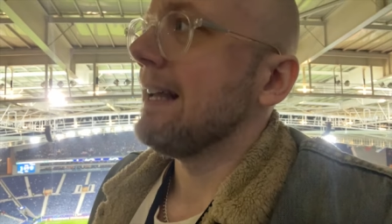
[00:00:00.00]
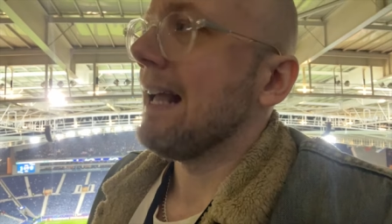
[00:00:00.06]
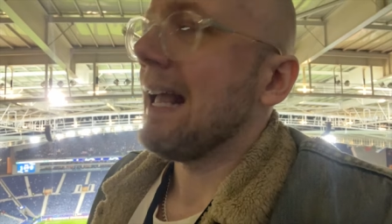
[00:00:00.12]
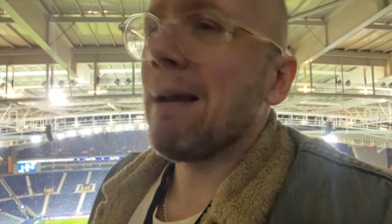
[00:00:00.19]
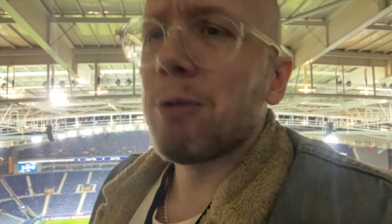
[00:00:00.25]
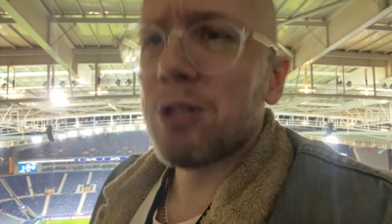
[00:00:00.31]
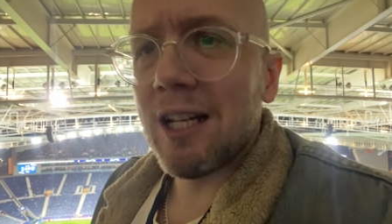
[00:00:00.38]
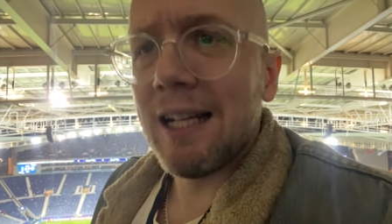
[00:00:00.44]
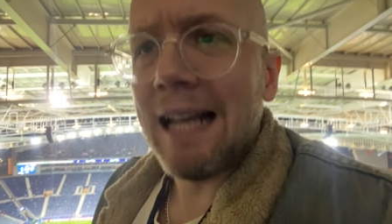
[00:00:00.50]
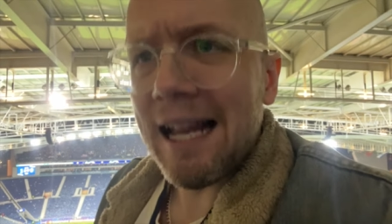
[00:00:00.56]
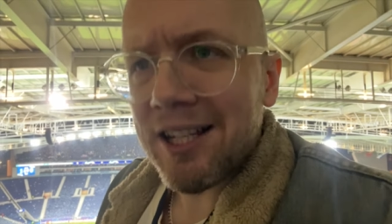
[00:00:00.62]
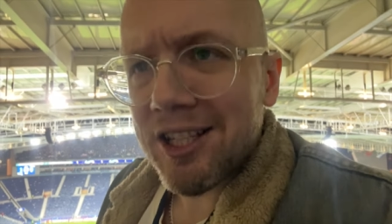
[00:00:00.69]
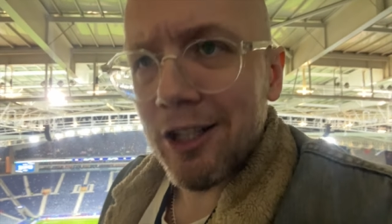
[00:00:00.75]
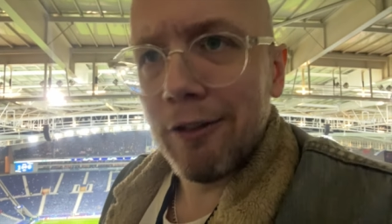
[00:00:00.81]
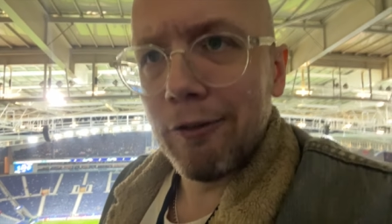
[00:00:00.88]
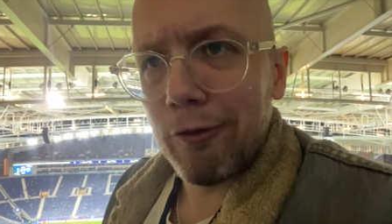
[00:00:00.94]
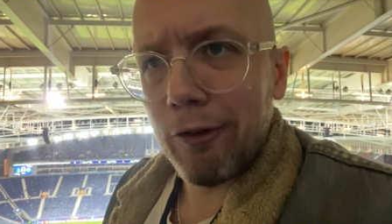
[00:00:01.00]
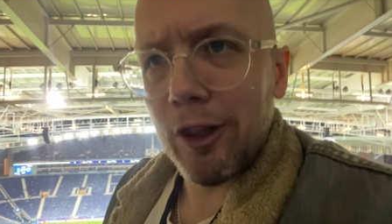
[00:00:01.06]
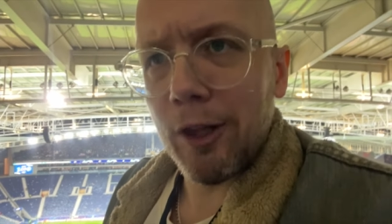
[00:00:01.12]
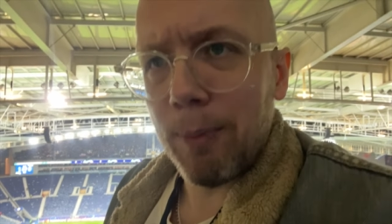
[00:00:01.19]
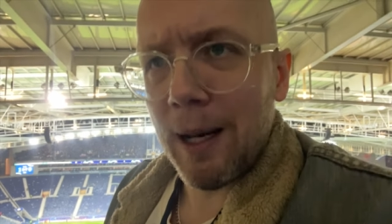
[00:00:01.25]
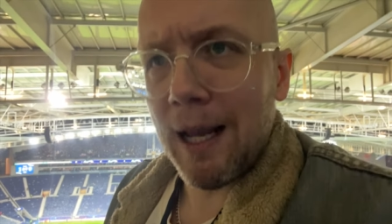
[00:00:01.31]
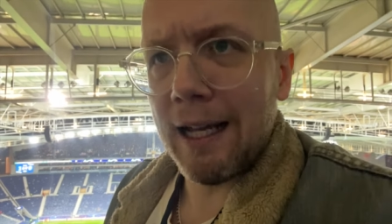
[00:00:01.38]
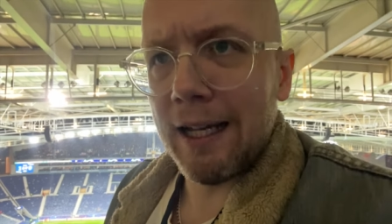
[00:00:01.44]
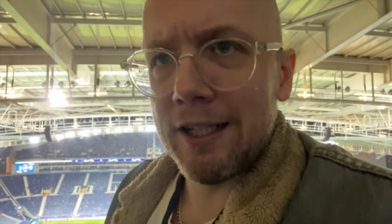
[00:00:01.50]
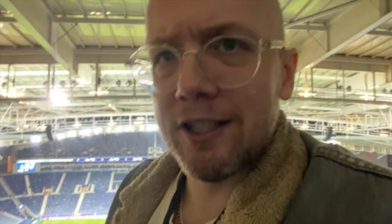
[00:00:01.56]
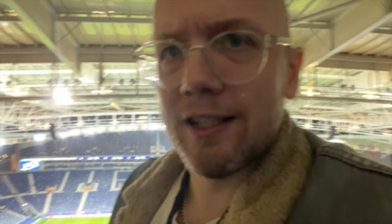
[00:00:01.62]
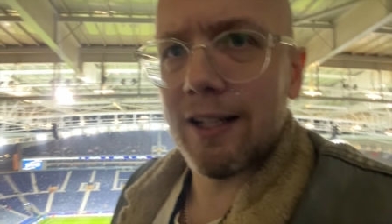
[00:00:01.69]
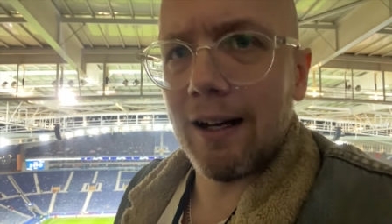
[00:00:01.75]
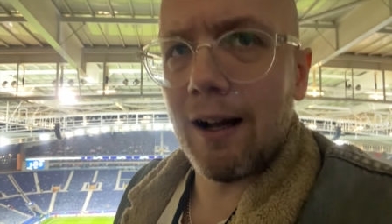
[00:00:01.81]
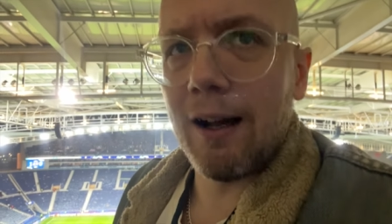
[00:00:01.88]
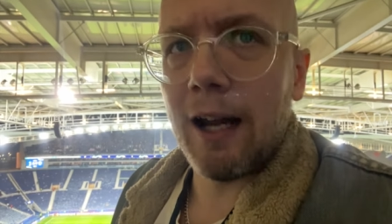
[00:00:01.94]
It was a lesson for the players
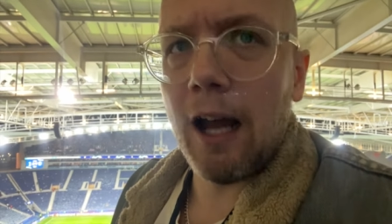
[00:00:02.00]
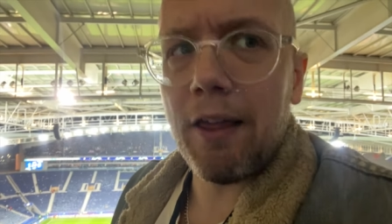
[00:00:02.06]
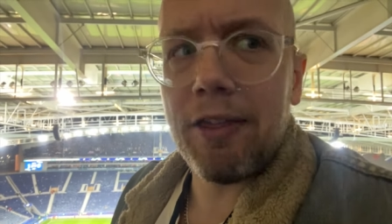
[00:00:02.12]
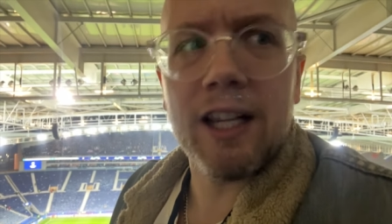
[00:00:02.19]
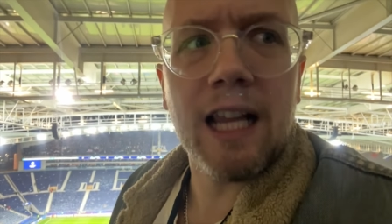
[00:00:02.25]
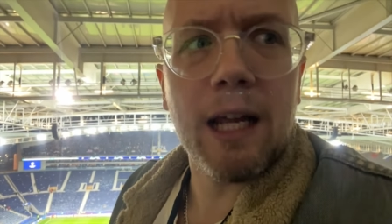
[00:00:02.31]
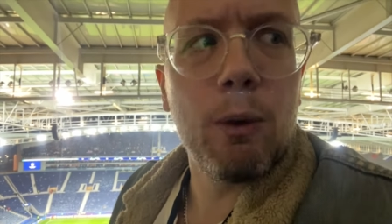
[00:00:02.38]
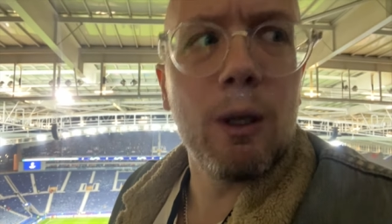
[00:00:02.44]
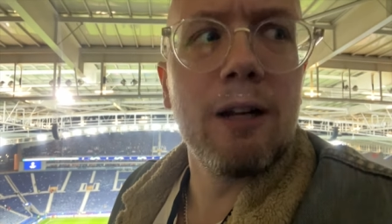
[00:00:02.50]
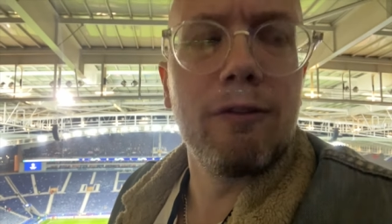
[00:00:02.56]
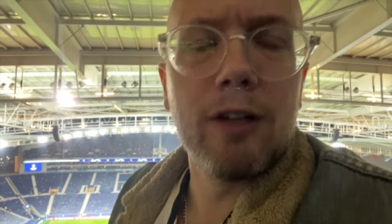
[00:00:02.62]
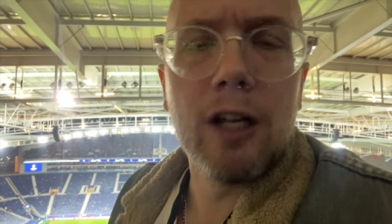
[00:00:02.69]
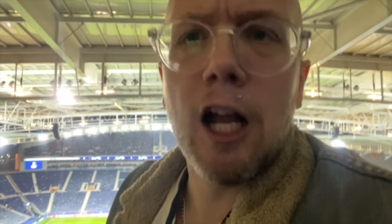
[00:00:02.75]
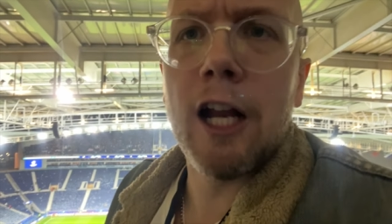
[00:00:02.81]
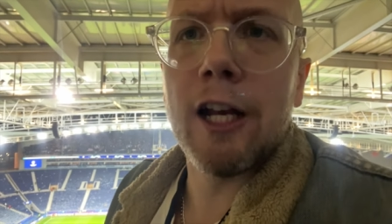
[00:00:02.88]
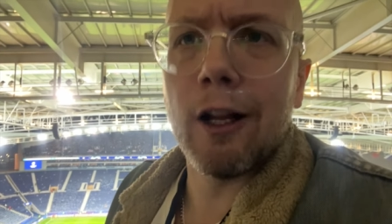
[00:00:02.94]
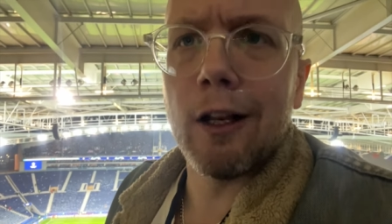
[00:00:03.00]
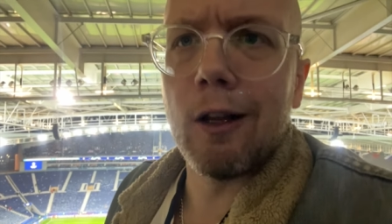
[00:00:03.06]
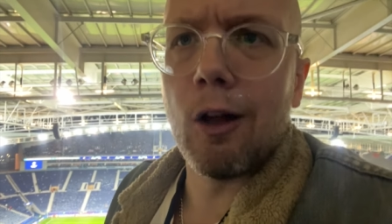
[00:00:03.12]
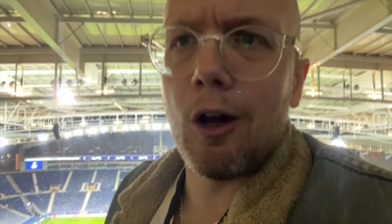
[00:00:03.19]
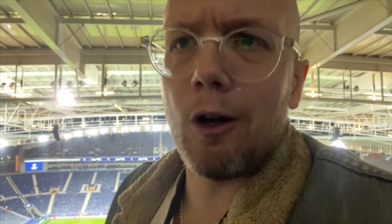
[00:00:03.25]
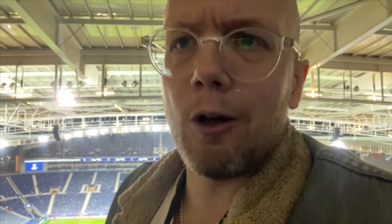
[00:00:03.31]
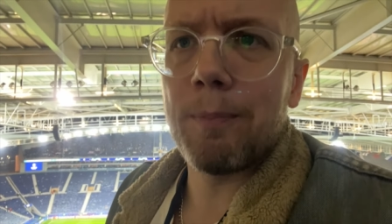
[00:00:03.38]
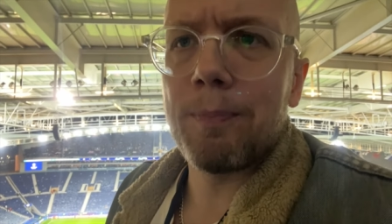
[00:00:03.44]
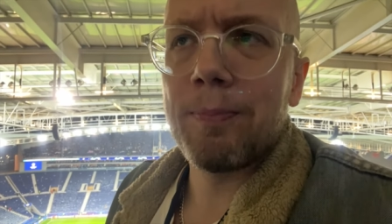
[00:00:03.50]
tonight. I think they will have learned a lot.